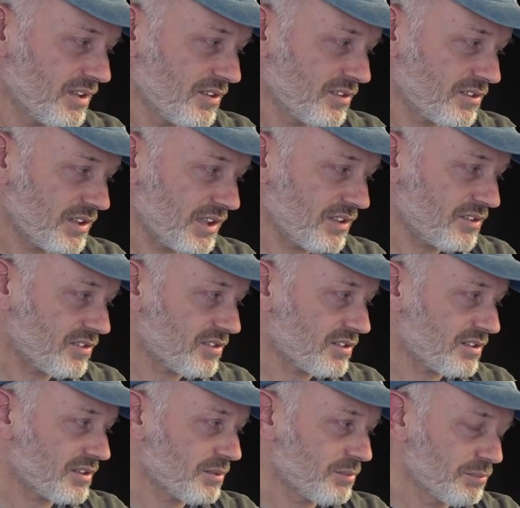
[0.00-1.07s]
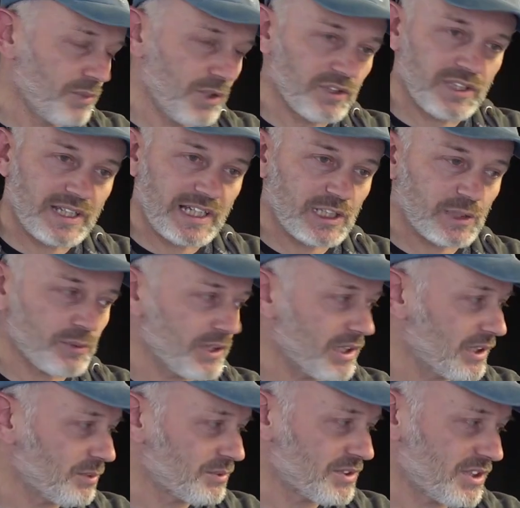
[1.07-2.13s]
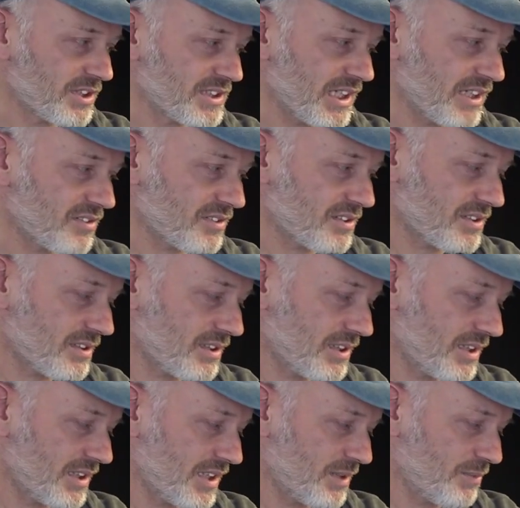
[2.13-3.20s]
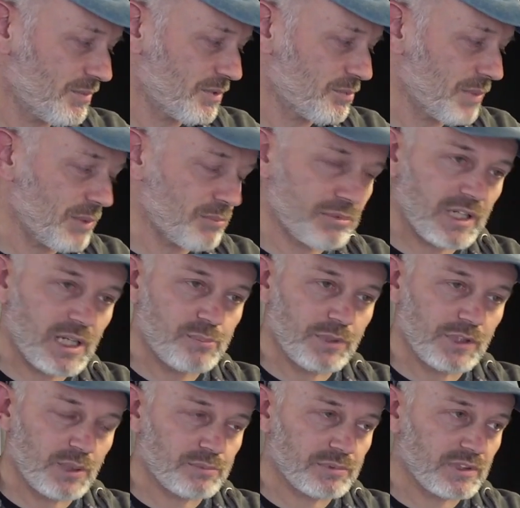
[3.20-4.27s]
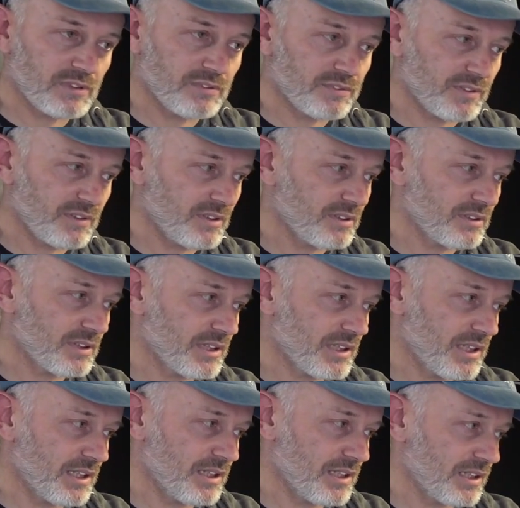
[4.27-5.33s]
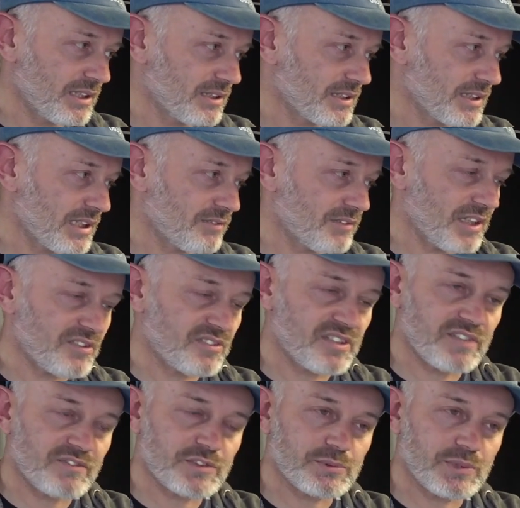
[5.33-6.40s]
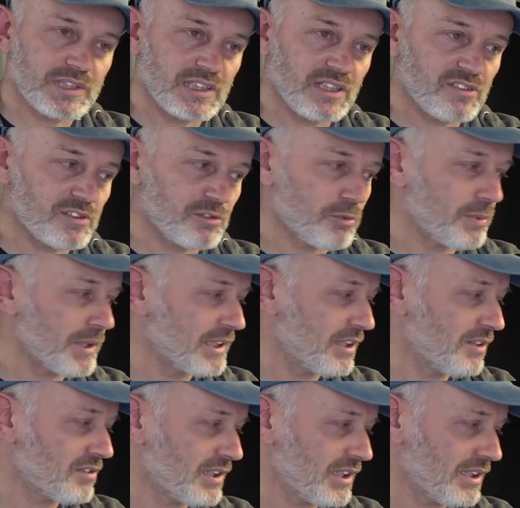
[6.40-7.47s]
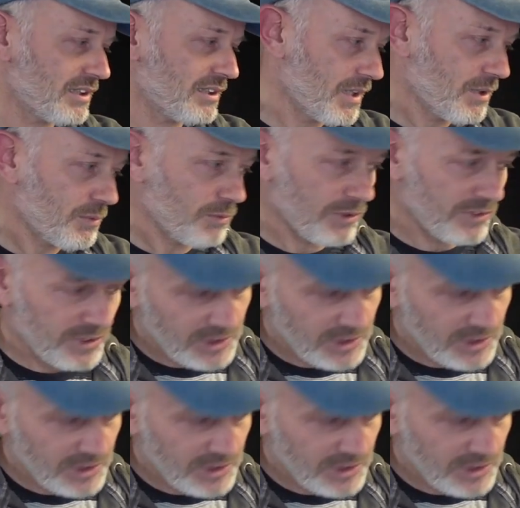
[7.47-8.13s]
so that's more than adequate and up to the task. It's been pretty bulletproof, and in the kind of last 7 to 8 years that we've been using it. We're on the